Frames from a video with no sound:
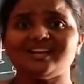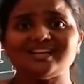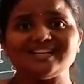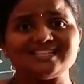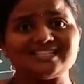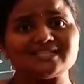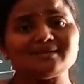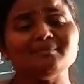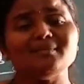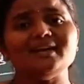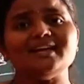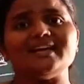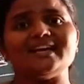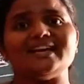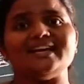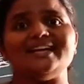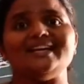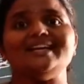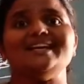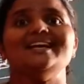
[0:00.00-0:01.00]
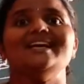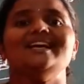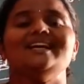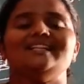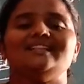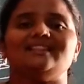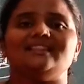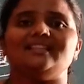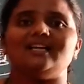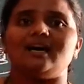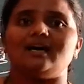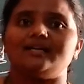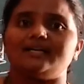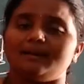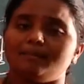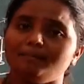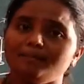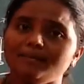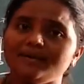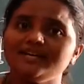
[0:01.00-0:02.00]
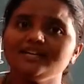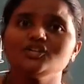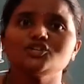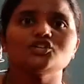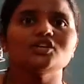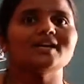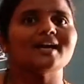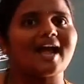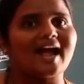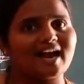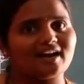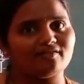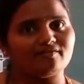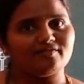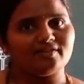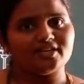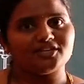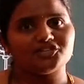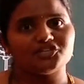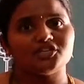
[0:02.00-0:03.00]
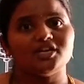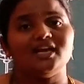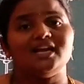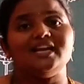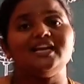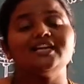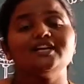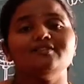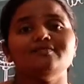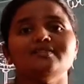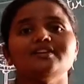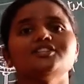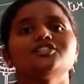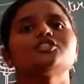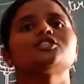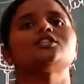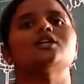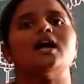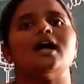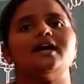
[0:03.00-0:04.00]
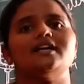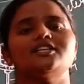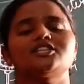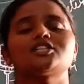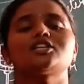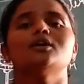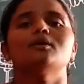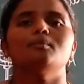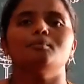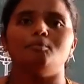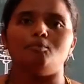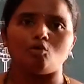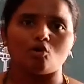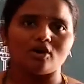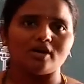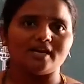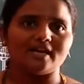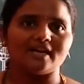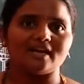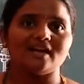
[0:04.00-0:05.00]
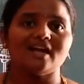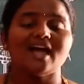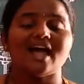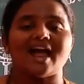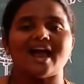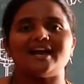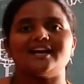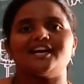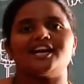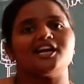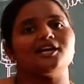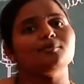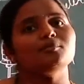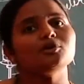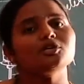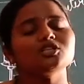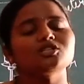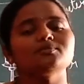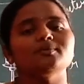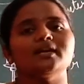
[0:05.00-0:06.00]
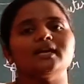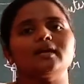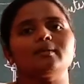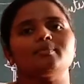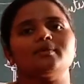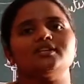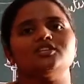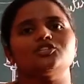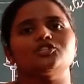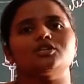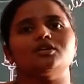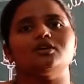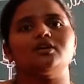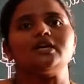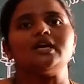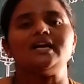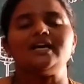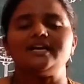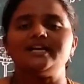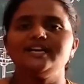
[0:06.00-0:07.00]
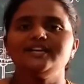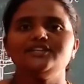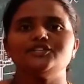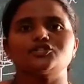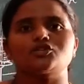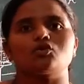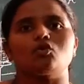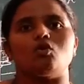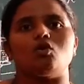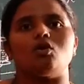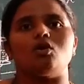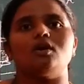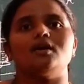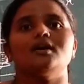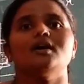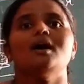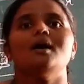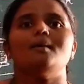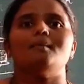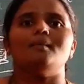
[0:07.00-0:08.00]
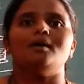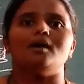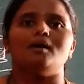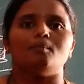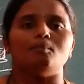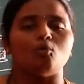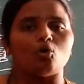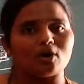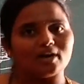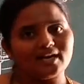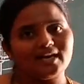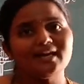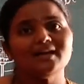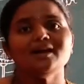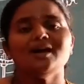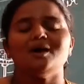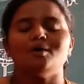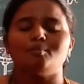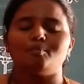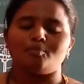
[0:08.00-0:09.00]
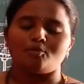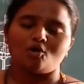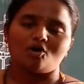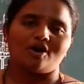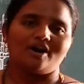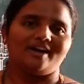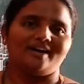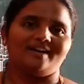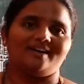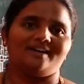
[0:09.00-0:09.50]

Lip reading: Similarly, the temperature at which liquid starts boiling at atmospheric pressure is called boiling point.